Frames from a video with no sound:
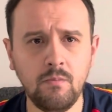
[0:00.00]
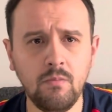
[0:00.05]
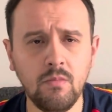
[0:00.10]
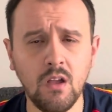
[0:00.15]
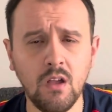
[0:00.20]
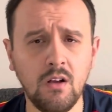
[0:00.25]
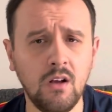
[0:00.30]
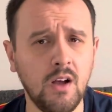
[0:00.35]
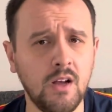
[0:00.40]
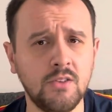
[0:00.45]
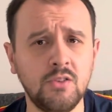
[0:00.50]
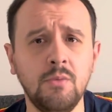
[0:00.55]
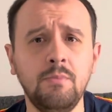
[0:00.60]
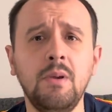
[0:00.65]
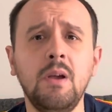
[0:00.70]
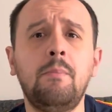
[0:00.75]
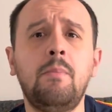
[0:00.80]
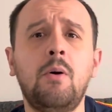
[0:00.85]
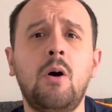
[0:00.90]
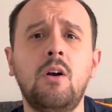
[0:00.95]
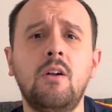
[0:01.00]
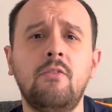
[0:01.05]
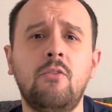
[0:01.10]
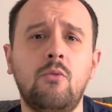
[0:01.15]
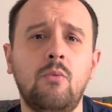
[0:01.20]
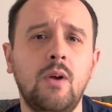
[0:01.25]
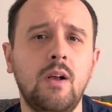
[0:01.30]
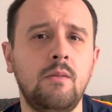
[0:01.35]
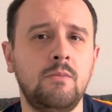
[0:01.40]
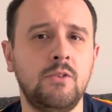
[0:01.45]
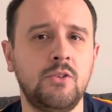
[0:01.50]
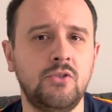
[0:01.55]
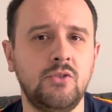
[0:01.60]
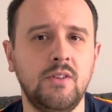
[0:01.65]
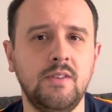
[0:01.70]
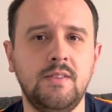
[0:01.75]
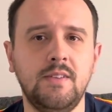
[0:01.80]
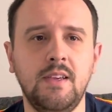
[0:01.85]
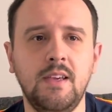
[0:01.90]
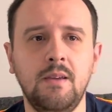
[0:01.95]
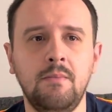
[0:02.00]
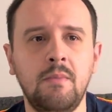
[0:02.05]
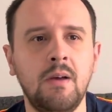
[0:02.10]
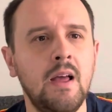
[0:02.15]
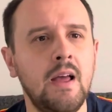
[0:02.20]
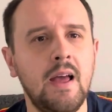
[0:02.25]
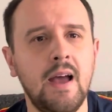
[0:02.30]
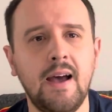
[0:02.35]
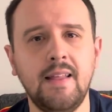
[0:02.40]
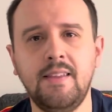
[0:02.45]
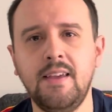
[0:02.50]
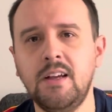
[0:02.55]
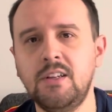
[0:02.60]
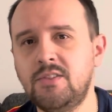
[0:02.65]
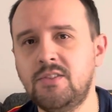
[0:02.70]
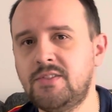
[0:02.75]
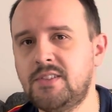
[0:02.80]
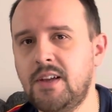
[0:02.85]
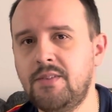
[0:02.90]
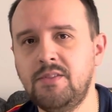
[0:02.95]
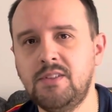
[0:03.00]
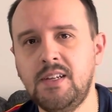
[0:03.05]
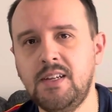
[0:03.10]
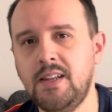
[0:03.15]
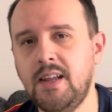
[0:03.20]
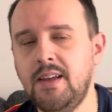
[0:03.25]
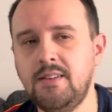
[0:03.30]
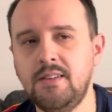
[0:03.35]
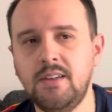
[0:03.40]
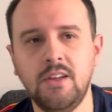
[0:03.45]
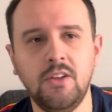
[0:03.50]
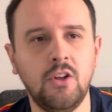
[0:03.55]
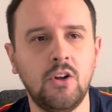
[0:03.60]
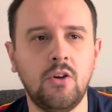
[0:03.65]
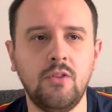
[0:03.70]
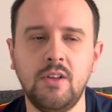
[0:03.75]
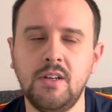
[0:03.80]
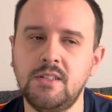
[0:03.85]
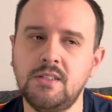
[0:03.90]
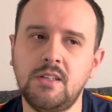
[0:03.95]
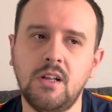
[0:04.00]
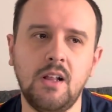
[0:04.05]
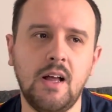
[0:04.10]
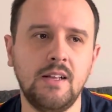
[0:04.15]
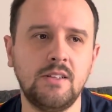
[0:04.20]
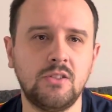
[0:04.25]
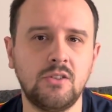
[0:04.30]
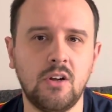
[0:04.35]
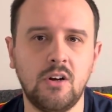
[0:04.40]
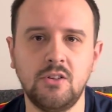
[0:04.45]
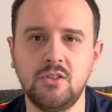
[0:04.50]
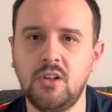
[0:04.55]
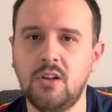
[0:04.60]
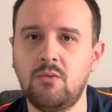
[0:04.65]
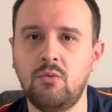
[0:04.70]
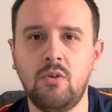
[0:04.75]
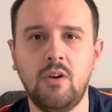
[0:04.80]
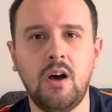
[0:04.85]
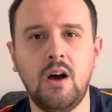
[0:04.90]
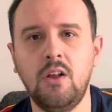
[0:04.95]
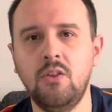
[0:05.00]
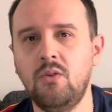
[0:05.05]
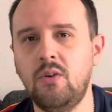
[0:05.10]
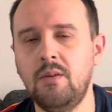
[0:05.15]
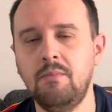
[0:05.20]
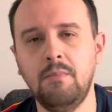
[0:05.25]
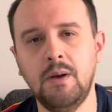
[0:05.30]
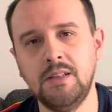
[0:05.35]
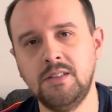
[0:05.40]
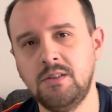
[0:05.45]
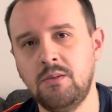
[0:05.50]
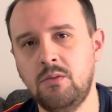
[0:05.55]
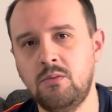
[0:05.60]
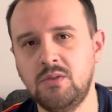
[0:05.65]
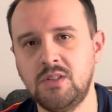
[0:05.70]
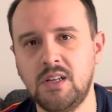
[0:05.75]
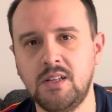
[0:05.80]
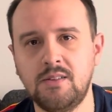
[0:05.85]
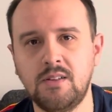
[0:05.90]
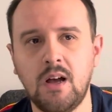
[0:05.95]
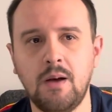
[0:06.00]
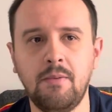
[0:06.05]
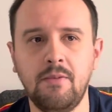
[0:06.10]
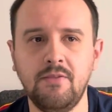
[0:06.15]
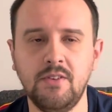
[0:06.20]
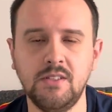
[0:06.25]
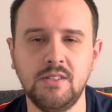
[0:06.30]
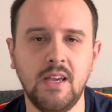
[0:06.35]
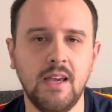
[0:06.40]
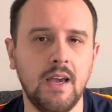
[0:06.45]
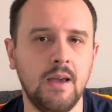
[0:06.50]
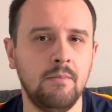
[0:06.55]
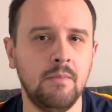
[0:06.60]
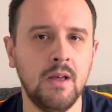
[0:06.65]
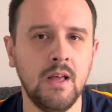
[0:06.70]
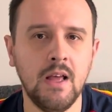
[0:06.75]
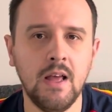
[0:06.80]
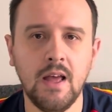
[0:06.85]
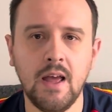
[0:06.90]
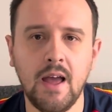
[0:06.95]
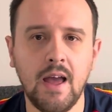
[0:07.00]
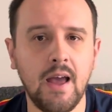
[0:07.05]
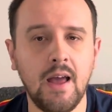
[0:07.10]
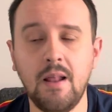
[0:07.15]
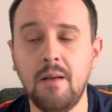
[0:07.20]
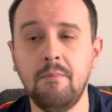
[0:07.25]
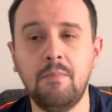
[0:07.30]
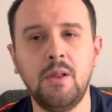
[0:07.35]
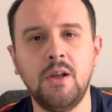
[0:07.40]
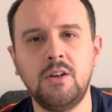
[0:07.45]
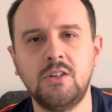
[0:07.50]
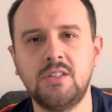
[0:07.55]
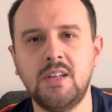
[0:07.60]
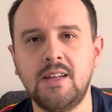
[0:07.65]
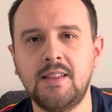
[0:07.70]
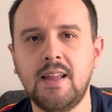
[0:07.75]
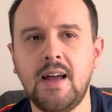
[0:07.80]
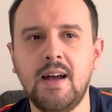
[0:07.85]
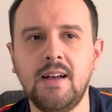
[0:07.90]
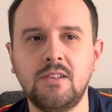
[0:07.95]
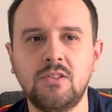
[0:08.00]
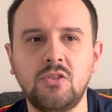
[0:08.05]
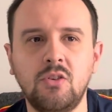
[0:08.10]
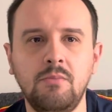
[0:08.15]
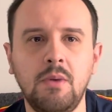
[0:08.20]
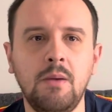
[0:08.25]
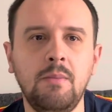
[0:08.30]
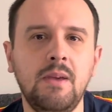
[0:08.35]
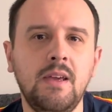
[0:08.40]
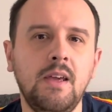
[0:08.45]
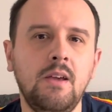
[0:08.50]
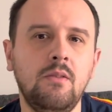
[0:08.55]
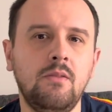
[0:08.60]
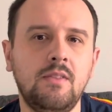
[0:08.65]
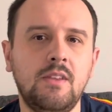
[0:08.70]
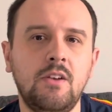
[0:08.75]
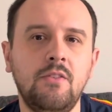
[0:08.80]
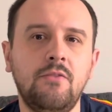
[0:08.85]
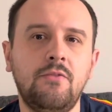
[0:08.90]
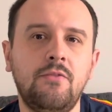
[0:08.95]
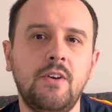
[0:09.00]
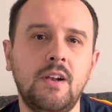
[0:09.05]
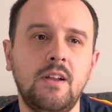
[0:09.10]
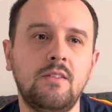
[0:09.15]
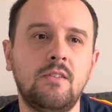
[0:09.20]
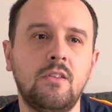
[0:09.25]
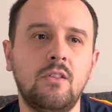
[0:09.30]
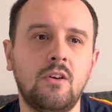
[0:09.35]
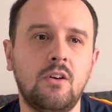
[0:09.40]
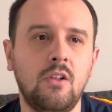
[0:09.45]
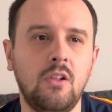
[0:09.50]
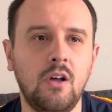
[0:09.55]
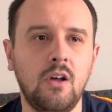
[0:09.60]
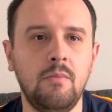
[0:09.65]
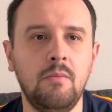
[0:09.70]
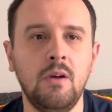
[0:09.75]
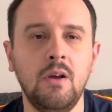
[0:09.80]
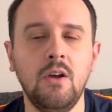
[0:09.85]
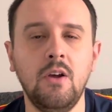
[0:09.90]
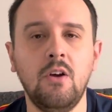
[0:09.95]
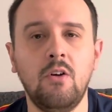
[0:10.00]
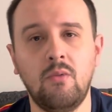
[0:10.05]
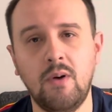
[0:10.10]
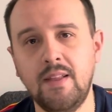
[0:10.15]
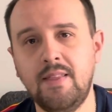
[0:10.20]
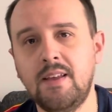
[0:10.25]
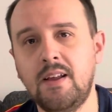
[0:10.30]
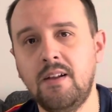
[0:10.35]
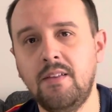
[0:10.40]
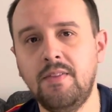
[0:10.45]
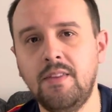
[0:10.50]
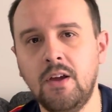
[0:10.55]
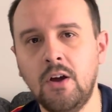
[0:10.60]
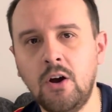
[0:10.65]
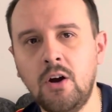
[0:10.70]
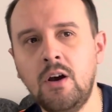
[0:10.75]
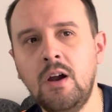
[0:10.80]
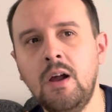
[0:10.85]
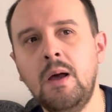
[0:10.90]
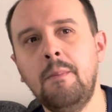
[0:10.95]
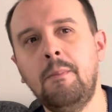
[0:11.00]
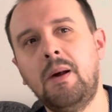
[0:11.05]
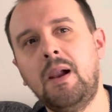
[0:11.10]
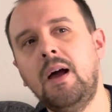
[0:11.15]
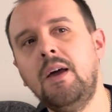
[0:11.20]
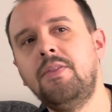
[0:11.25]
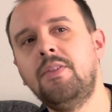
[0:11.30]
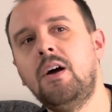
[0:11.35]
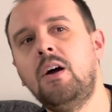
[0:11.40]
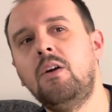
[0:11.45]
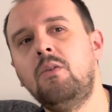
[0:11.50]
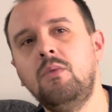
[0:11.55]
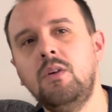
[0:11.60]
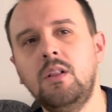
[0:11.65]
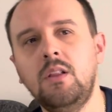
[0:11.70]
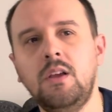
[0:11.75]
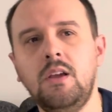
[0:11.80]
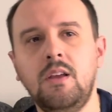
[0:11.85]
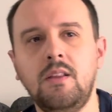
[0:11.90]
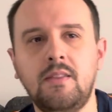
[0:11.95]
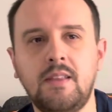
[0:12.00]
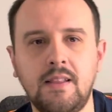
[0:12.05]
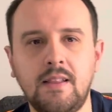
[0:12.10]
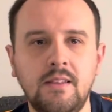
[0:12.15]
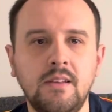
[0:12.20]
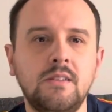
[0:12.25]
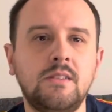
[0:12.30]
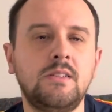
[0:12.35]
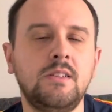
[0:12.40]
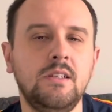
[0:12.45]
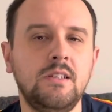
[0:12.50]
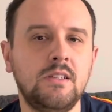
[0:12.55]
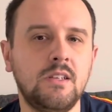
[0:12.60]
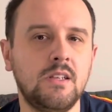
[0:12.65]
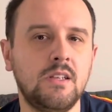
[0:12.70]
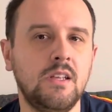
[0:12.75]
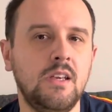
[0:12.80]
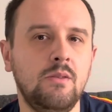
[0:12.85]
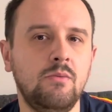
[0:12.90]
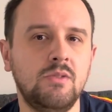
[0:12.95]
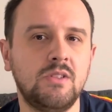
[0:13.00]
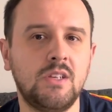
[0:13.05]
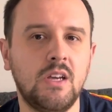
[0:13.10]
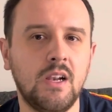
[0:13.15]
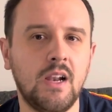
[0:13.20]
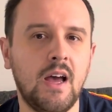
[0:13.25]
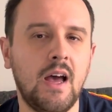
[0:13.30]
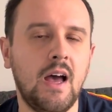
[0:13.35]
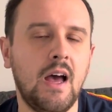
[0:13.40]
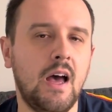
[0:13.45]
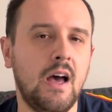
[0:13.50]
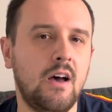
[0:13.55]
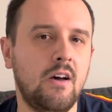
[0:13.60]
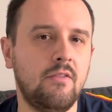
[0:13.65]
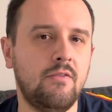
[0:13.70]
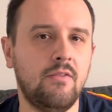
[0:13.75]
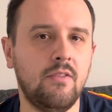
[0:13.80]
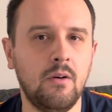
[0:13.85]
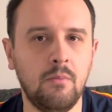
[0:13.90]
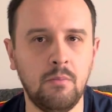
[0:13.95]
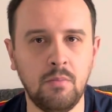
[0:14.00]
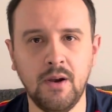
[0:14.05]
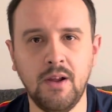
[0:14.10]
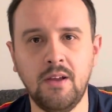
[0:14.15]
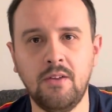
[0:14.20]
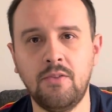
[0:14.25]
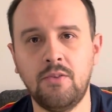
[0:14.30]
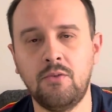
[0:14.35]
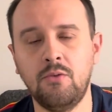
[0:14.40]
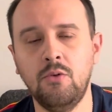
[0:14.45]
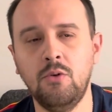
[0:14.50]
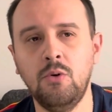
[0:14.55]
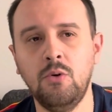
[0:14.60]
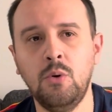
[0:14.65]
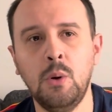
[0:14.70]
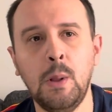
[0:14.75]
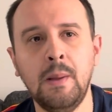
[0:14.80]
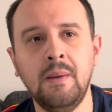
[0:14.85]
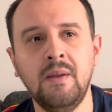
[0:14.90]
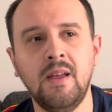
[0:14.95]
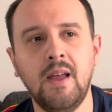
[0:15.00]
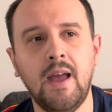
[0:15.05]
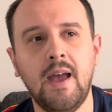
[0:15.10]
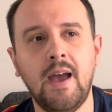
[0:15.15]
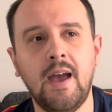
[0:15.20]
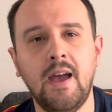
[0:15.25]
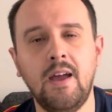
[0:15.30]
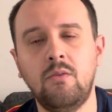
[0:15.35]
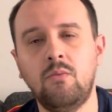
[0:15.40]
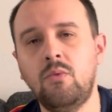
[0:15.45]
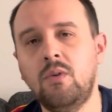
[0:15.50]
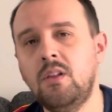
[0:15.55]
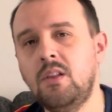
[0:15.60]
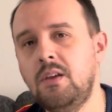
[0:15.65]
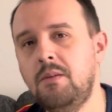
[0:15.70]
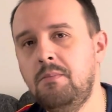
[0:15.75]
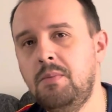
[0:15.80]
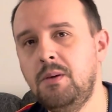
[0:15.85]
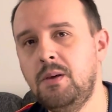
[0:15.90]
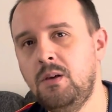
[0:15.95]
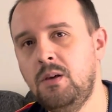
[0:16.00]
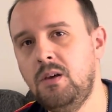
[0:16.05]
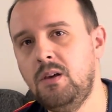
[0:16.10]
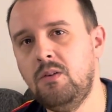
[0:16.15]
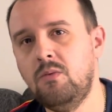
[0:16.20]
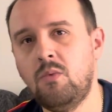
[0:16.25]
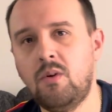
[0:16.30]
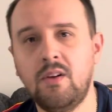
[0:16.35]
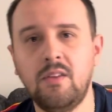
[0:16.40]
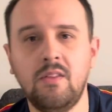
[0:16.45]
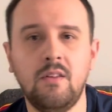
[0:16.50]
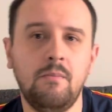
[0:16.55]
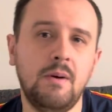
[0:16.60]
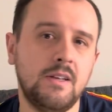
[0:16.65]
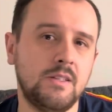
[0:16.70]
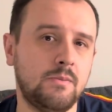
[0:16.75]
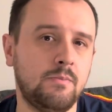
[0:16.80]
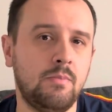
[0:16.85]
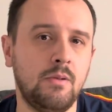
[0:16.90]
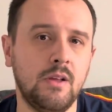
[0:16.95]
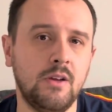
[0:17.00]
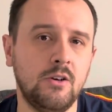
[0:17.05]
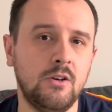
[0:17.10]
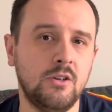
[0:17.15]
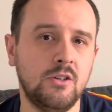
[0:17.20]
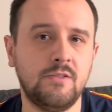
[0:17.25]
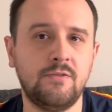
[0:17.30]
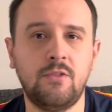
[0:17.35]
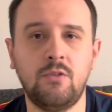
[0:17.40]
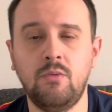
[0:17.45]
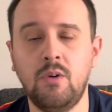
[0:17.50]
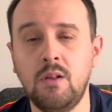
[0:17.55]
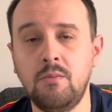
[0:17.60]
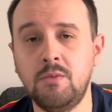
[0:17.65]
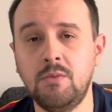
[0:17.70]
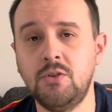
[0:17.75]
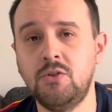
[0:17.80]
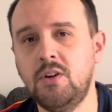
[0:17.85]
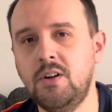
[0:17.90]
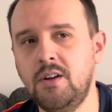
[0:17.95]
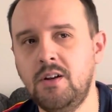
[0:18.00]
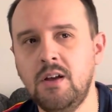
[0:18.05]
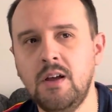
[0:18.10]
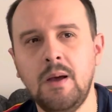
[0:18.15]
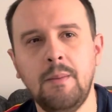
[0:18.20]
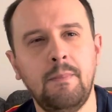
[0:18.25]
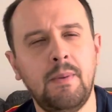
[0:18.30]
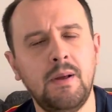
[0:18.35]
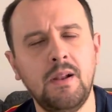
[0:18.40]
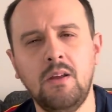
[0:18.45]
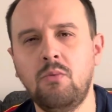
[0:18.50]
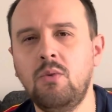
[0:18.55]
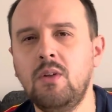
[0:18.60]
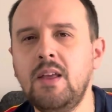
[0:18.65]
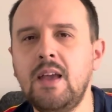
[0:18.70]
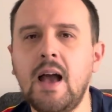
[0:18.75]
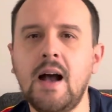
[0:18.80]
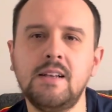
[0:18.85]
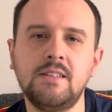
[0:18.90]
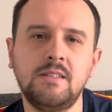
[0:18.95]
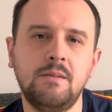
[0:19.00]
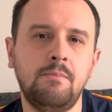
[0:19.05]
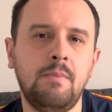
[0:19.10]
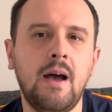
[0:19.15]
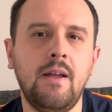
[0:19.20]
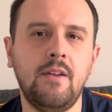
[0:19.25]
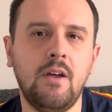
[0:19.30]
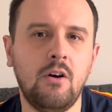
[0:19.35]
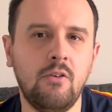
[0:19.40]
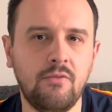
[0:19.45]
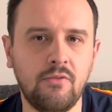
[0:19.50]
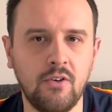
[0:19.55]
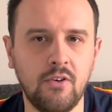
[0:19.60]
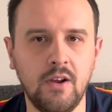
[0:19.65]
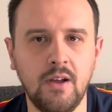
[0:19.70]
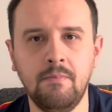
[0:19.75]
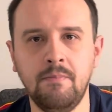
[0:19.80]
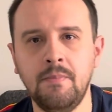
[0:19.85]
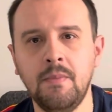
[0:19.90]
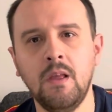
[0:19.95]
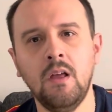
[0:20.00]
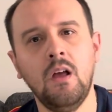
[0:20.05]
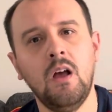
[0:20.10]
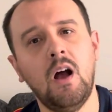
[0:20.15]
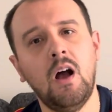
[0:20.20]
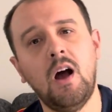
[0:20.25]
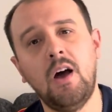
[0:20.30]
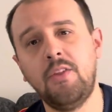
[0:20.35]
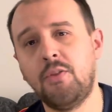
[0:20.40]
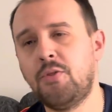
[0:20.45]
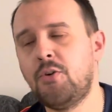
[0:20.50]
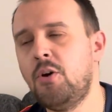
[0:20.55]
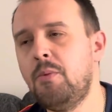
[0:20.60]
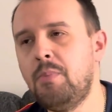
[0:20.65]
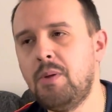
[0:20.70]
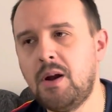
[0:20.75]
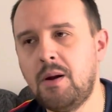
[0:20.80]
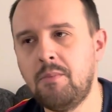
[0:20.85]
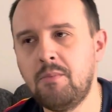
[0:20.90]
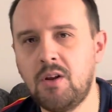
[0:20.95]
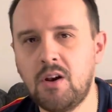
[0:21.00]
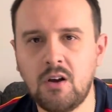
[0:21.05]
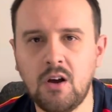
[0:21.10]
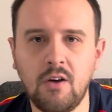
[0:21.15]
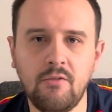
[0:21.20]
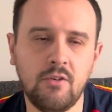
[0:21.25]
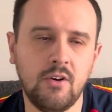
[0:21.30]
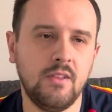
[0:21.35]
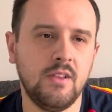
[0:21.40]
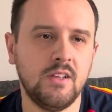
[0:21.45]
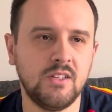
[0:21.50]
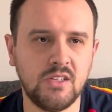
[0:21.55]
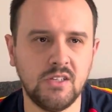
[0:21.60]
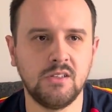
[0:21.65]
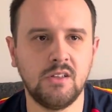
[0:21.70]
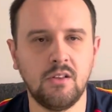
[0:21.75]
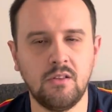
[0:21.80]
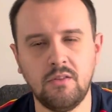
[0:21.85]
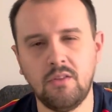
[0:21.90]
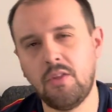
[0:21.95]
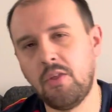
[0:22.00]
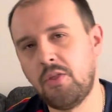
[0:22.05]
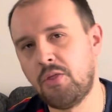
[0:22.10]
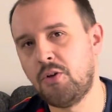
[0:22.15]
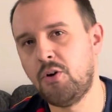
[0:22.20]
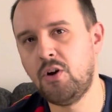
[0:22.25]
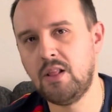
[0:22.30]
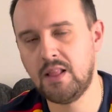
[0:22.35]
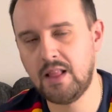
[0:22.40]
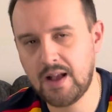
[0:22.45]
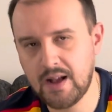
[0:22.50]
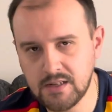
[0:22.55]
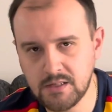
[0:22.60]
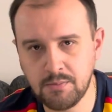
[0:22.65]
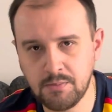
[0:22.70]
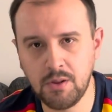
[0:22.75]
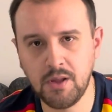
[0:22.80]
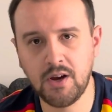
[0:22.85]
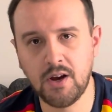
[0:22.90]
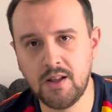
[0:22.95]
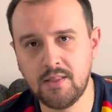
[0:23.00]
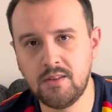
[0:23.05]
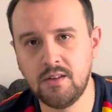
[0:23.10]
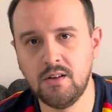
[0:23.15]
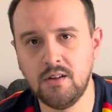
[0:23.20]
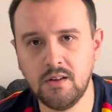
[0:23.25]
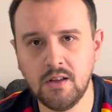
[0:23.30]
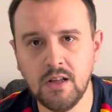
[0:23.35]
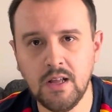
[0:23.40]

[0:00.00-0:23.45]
to be a part of a Real Madrid team at the age of 17, 18. They still had stars like Ronaldo, and Benzema was at the top of his game, and players like that. So maybe he didn't fit into the club right then and there. But I thought really that this season he was going to have a breakthrough and really be one of the best players for Real Madrid. But it really hasn't panned out for him. The third player I'm going to cover, and this is the third and last player at the